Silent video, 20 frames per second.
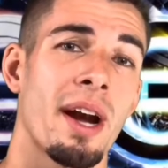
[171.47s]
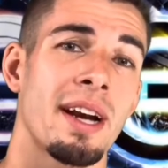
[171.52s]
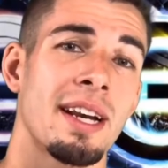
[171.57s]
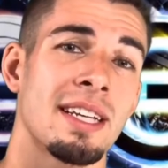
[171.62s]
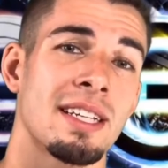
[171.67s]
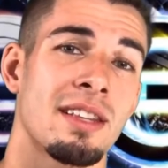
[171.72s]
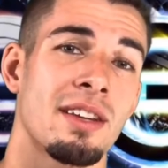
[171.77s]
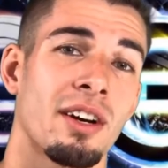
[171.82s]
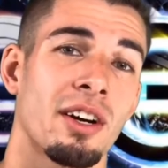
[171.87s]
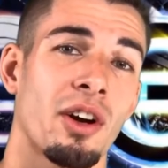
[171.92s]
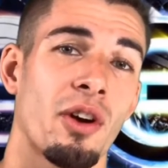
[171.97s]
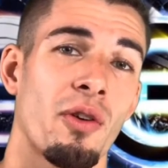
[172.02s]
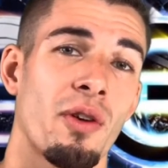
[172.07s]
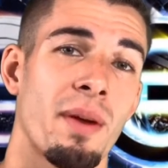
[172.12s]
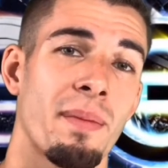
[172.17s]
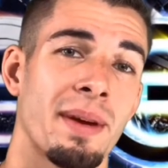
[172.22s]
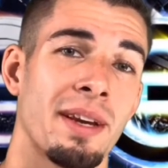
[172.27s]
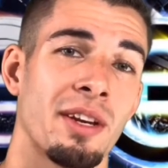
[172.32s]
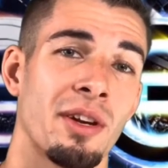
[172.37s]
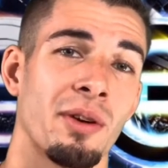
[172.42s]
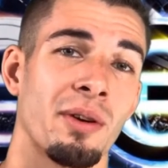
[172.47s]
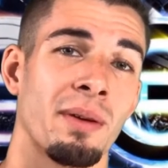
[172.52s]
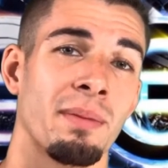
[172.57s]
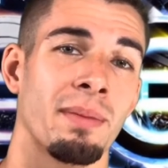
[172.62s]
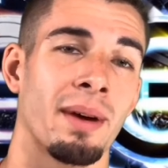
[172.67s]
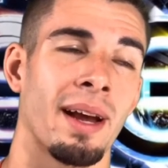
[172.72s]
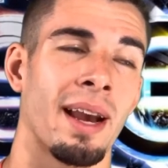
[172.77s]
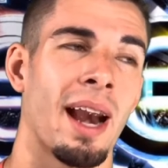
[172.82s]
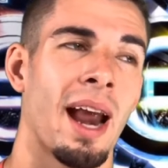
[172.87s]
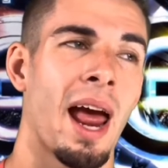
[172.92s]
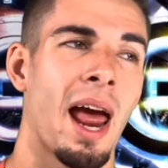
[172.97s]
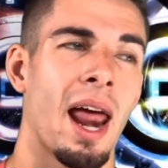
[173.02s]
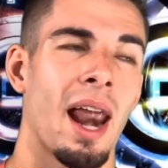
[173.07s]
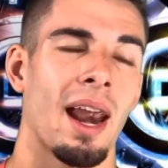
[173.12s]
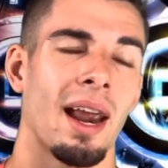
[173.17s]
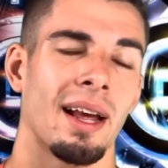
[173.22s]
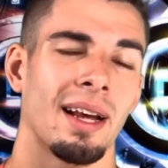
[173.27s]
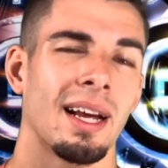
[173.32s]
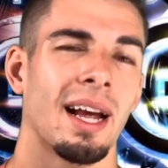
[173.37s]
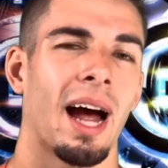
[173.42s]
it is they're going to be doing, but
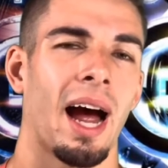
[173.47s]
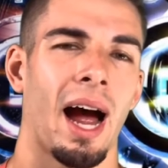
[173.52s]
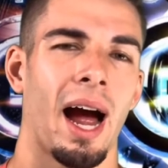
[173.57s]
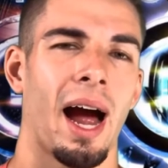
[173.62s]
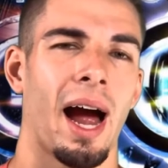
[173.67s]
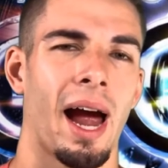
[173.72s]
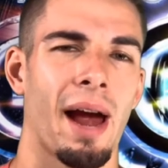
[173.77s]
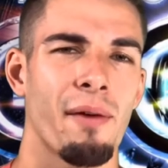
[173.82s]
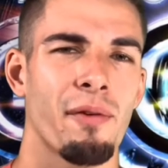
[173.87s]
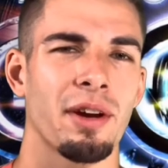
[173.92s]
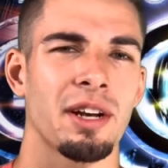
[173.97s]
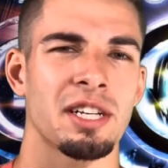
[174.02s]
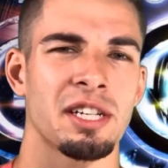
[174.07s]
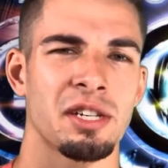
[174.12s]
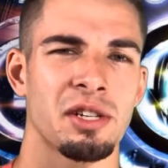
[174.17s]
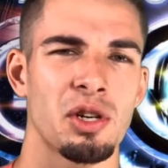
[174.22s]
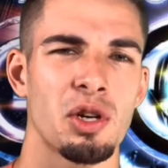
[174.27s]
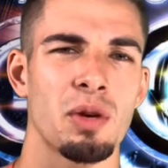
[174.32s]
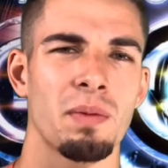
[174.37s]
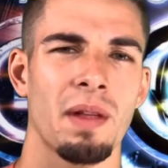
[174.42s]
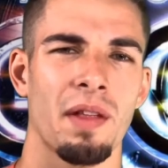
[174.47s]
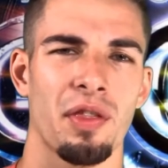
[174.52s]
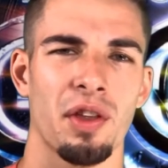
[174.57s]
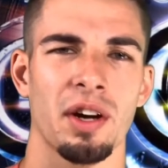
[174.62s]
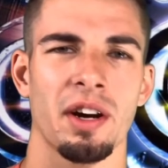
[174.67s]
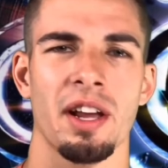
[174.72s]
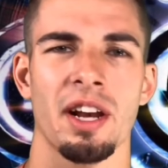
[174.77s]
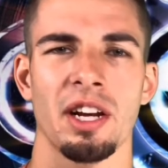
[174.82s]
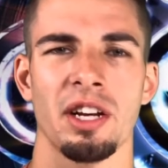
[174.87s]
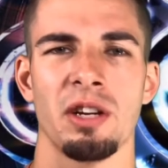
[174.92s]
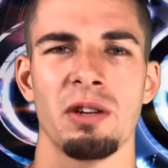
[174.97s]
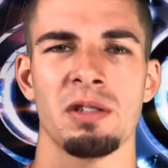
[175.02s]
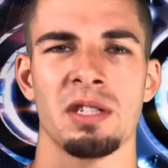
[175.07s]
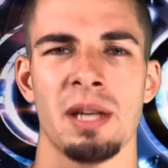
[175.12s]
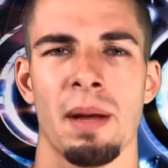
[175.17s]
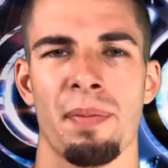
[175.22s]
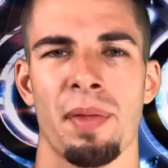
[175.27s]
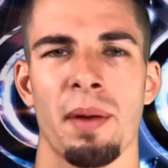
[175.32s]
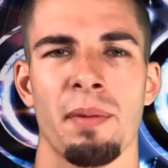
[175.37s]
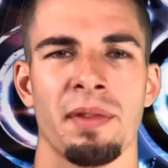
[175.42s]
I would assume that they're going to use
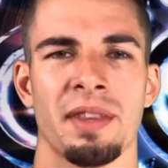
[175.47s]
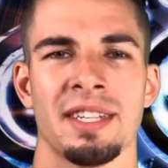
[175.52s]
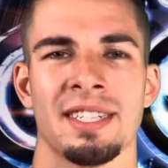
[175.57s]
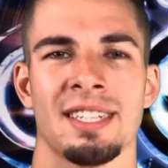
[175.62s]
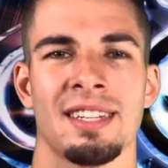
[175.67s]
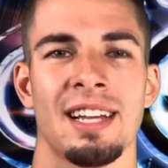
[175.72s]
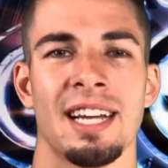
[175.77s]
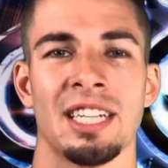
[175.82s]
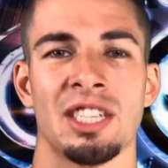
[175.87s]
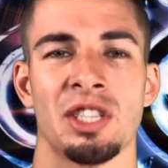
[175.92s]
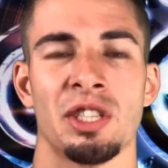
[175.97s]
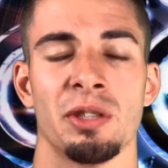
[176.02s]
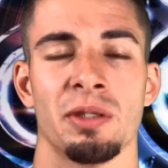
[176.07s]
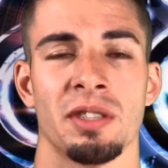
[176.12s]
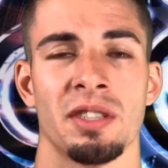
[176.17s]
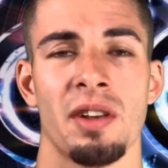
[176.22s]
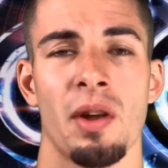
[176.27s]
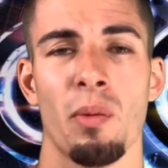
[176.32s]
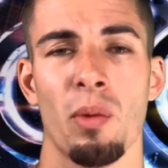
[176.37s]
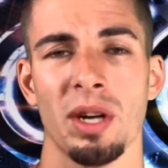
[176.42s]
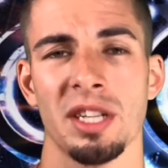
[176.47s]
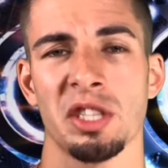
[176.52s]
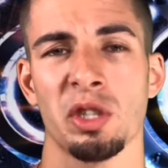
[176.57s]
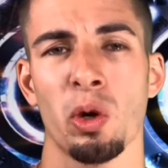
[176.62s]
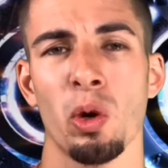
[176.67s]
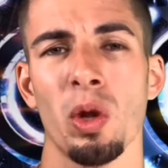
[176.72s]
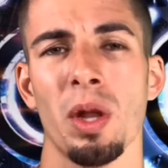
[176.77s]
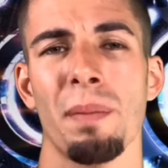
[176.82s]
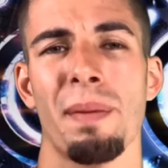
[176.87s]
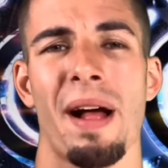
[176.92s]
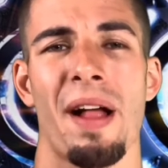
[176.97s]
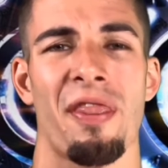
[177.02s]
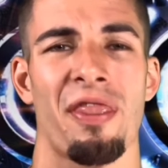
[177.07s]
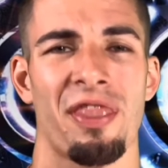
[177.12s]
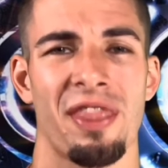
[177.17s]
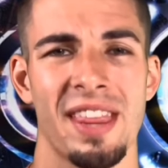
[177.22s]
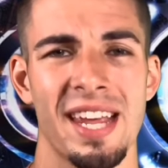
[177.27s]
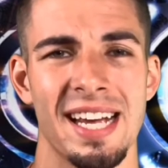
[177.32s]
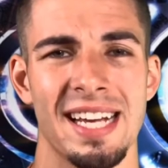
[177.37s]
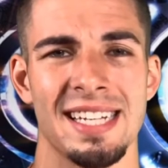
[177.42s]
something with the Celestials. Now, what's cool
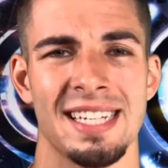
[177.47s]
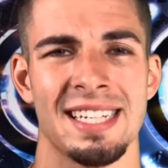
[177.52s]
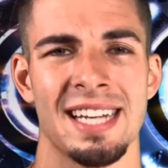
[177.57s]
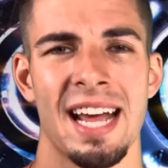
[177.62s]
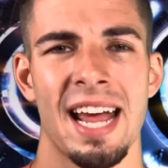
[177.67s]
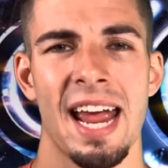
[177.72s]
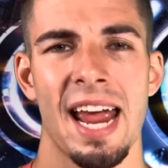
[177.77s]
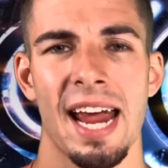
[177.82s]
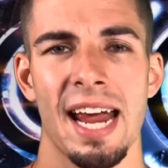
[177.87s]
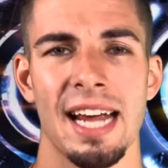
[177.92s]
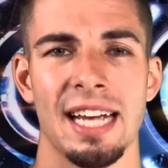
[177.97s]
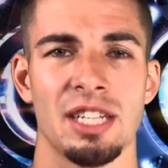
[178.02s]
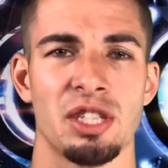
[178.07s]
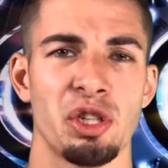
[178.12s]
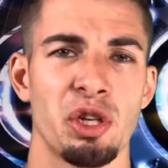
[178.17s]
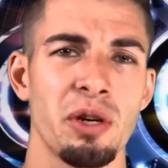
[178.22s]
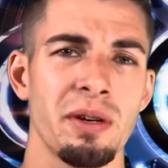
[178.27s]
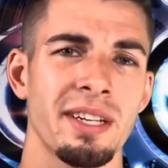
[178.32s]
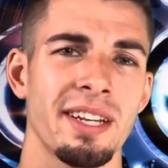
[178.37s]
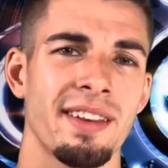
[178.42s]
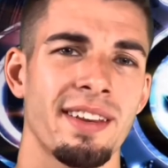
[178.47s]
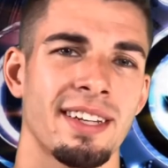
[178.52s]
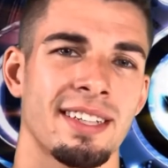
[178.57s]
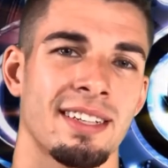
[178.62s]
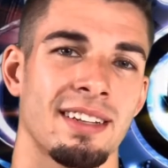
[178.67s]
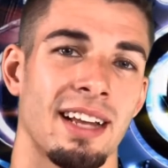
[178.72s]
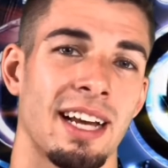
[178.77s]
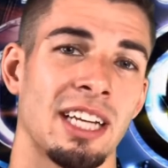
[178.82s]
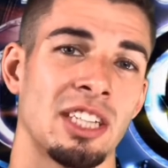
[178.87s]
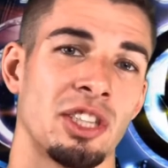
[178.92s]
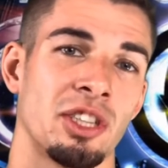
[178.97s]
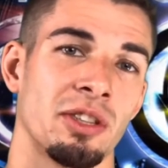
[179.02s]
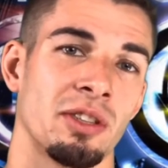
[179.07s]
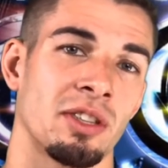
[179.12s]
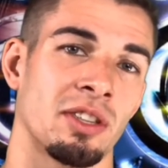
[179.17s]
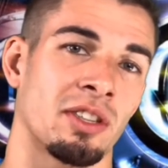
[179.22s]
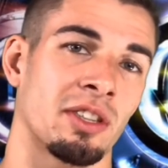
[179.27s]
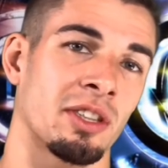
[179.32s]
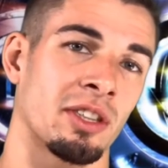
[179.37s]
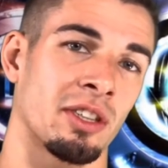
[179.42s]
about this is using the
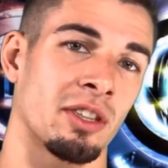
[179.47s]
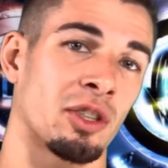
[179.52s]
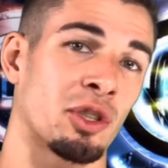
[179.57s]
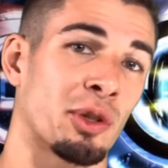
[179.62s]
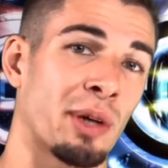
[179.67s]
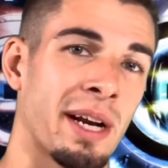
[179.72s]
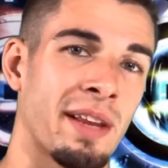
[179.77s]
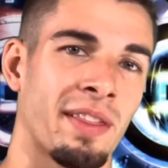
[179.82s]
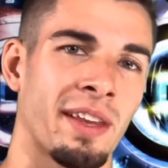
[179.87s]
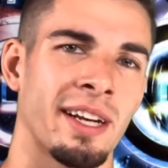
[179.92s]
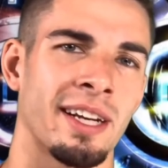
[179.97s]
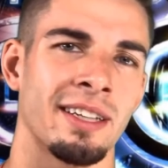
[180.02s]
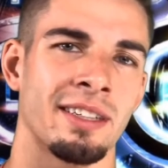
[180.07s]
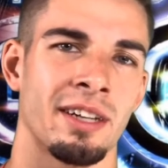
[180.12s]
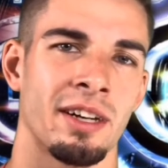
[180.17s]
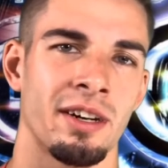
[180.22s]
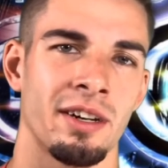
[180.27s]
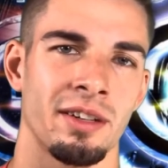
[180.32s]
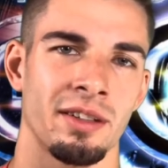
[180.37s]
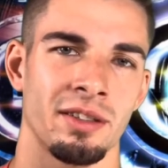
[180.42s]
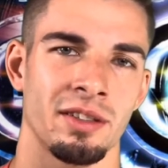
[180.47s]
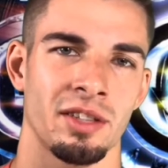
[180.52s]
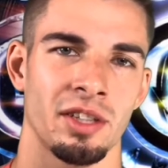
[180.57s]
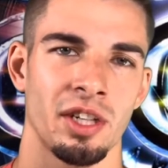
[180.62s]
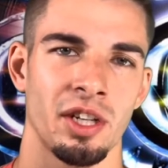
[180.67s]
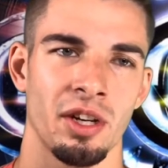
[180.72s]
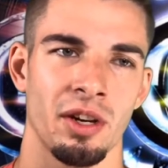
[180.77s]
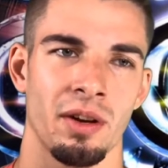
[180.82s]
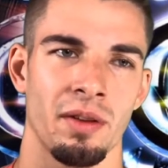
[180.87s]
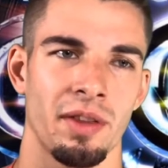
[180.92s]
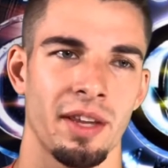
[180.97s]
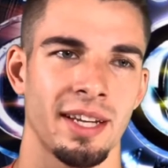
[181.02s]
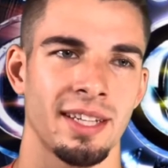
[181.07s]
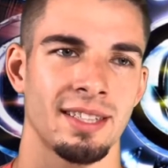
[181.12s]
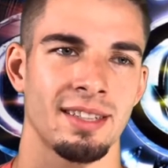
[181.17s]
Celestials to create the Eternals. You know, the